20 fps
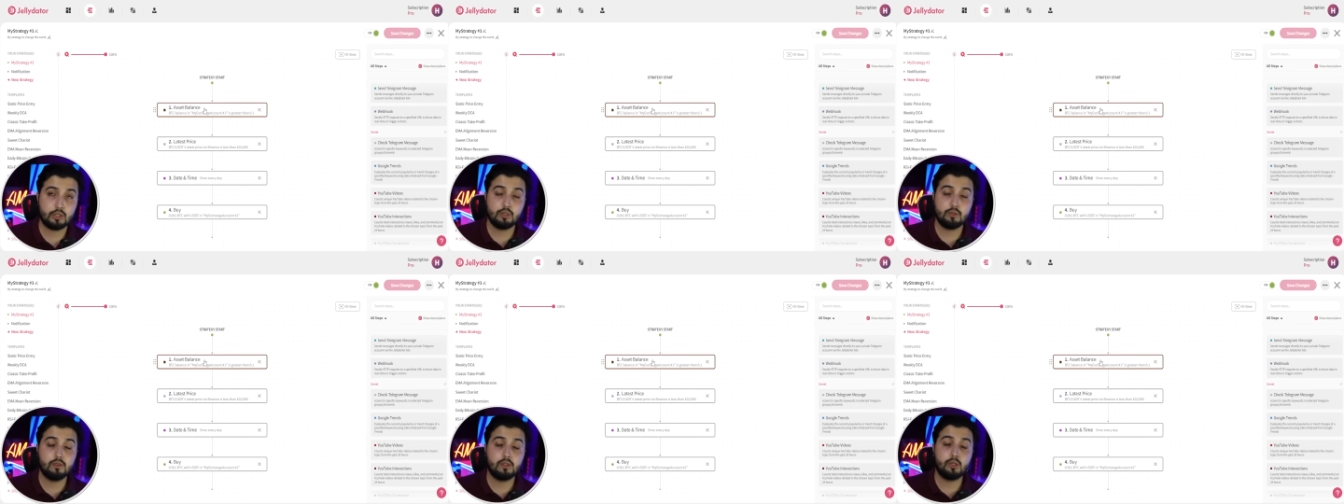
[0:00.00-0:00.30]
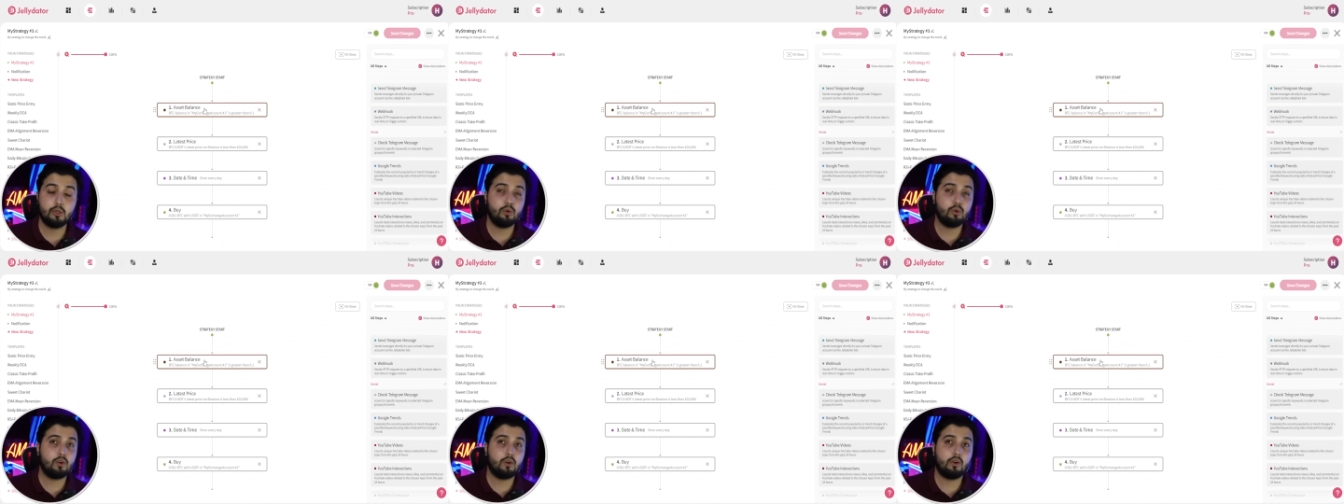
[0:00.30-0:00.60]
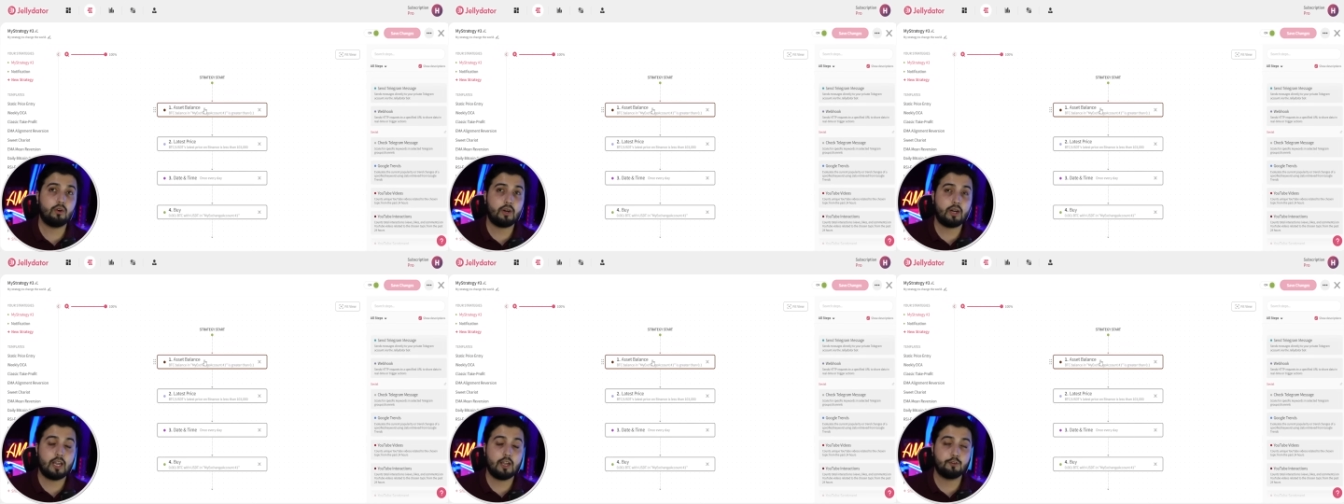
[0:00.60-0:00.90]
you will no
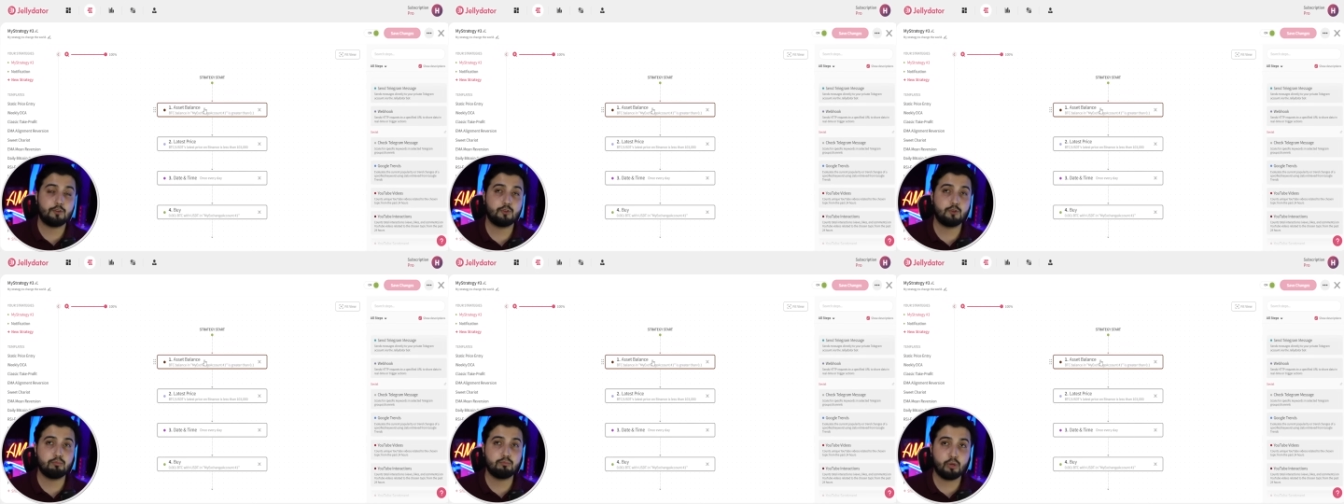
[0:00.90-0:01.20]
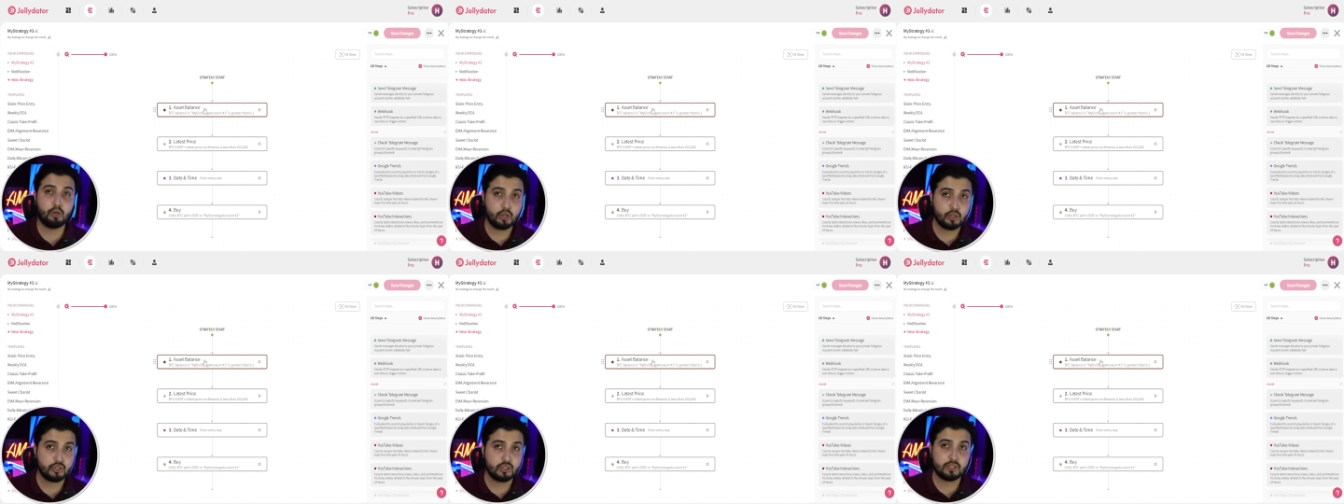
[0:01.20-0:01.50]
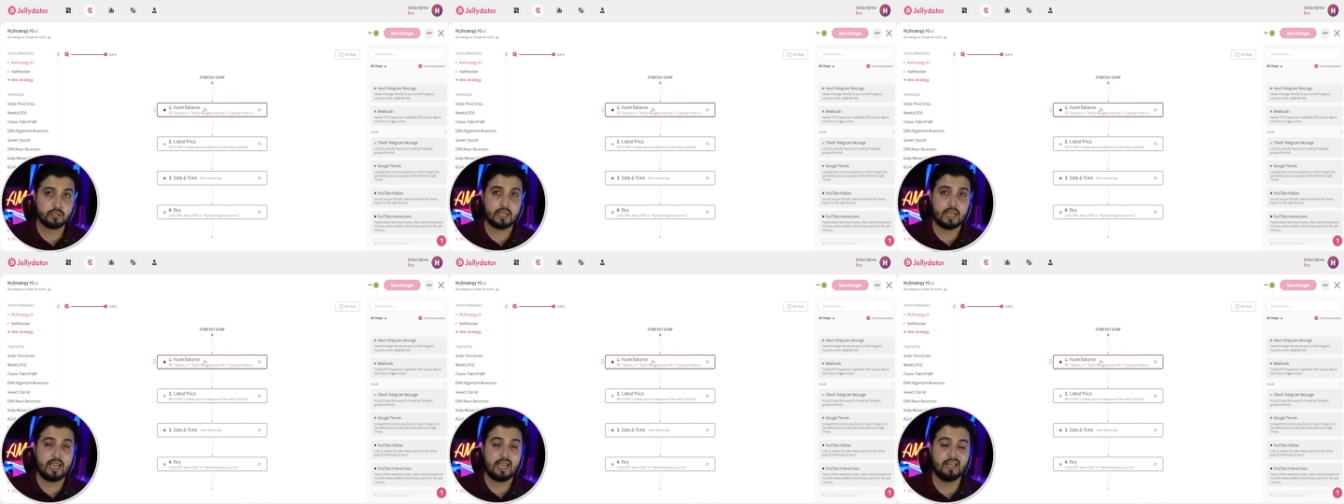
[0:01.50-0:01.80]
longer have to
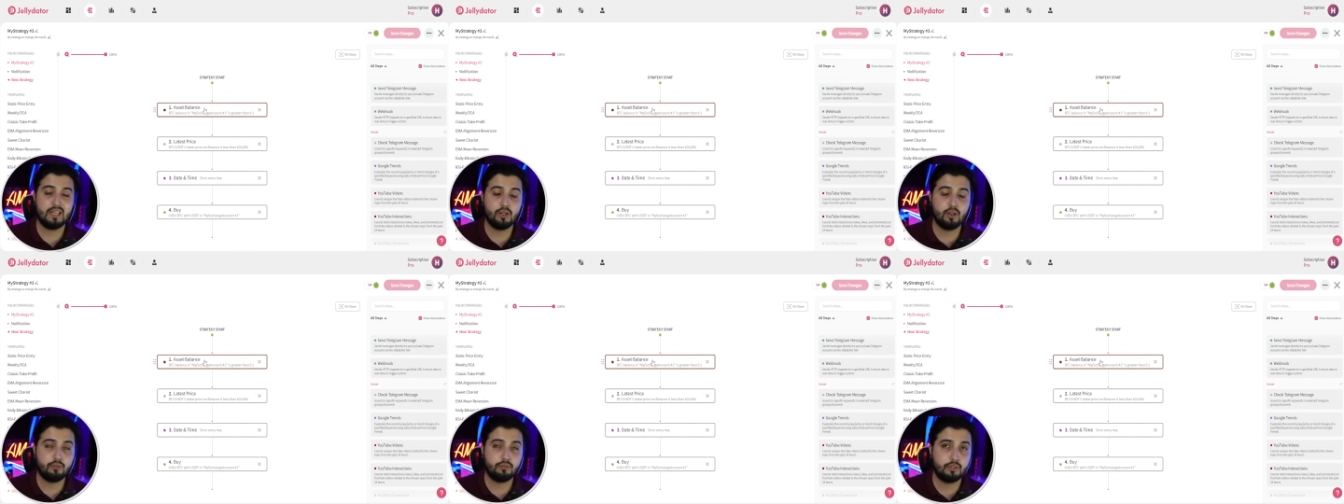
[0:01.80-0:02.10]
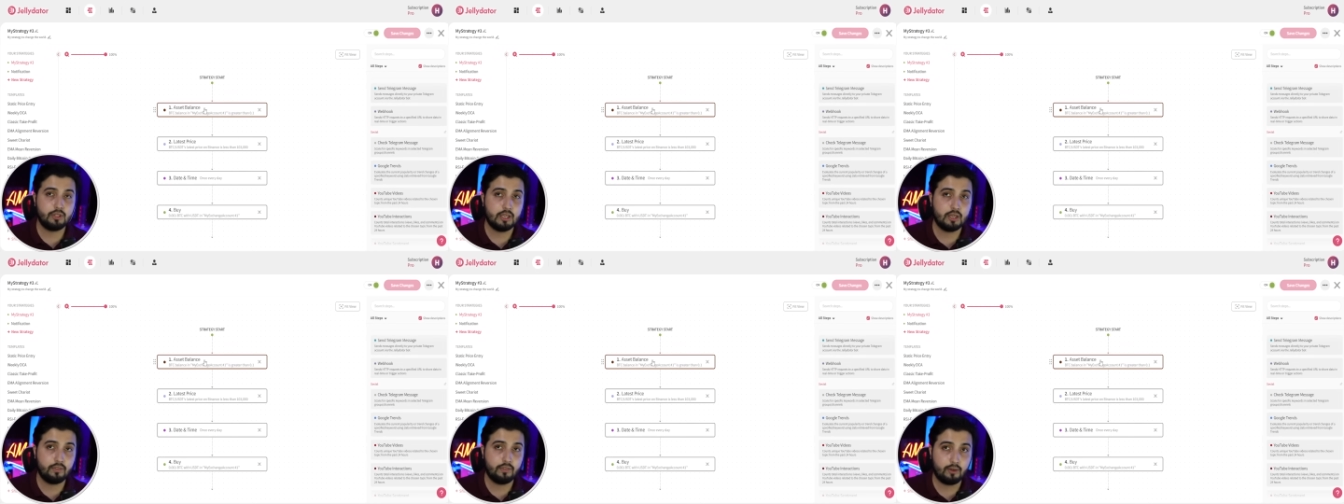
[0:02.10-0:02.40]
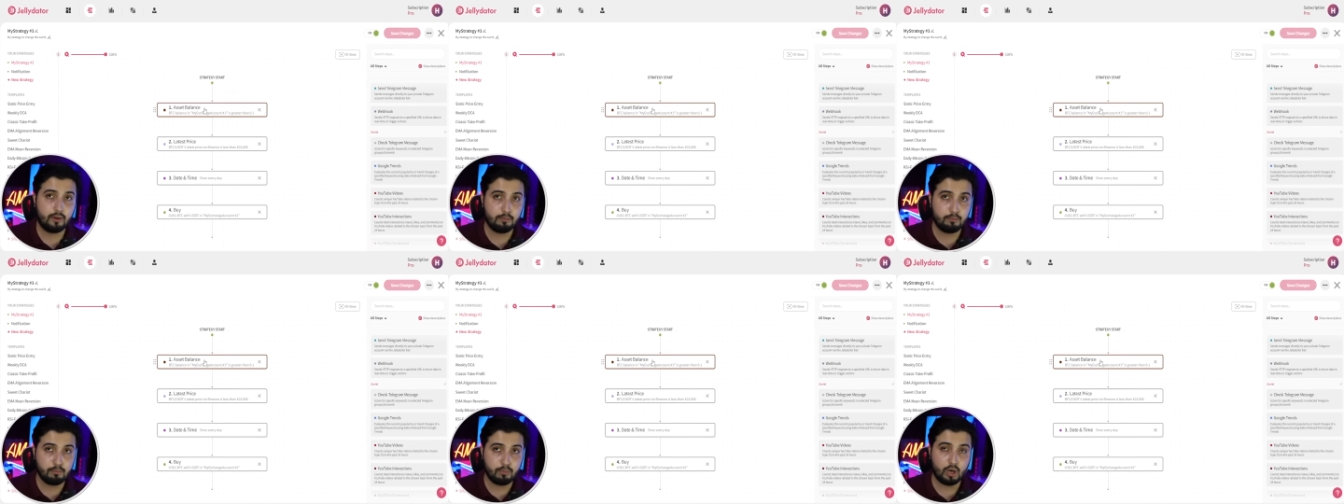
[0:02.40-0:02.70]
purchase any of the
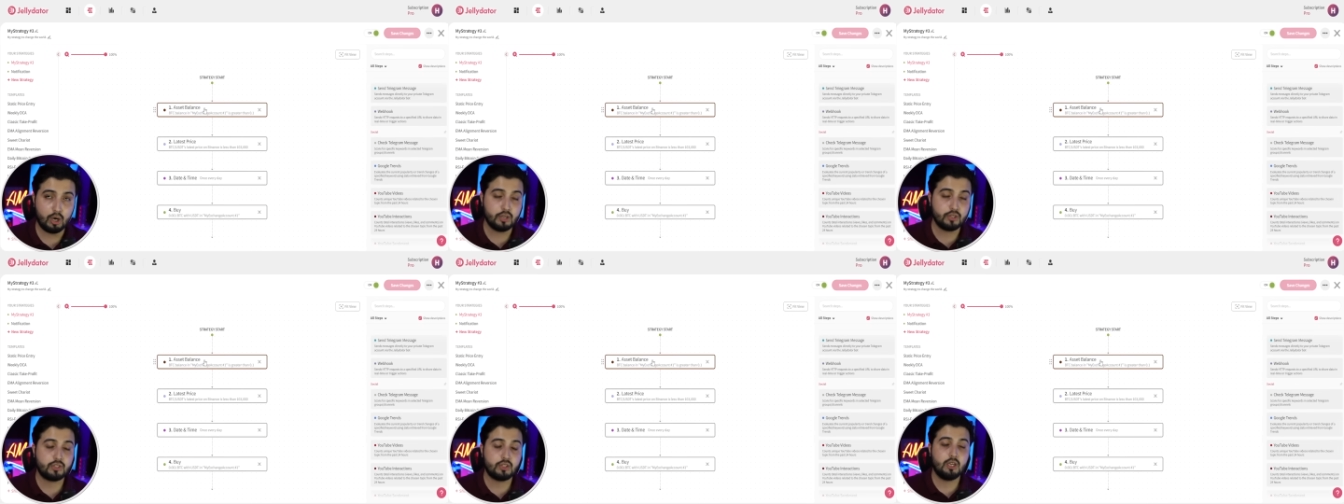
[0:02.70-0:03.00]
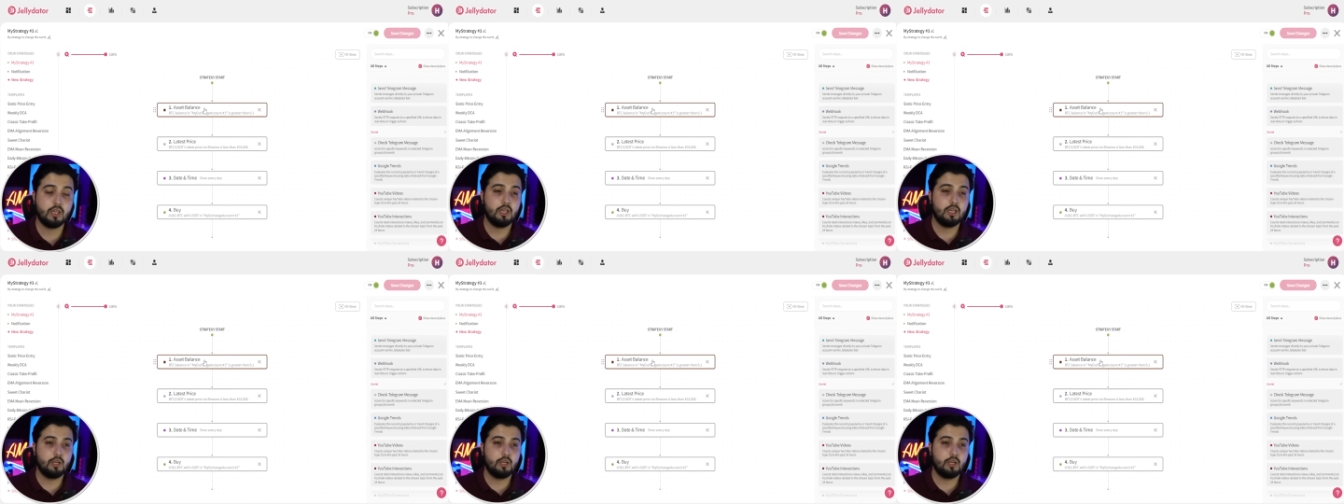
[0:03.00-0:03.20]
other bots